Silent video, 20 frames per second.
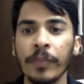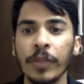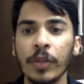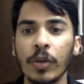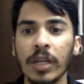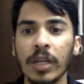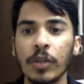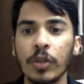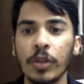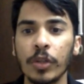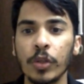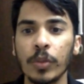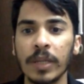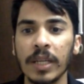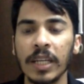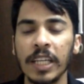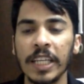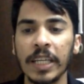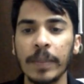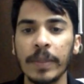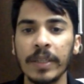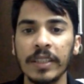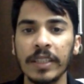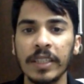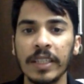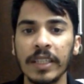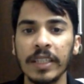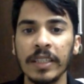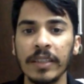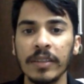Coracohumeral ligament
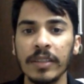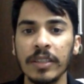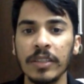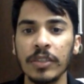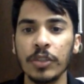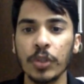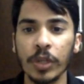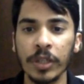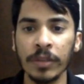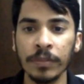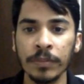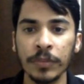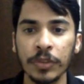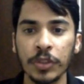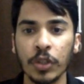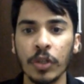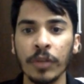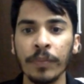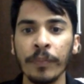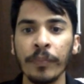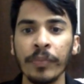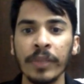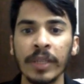thickening is shown,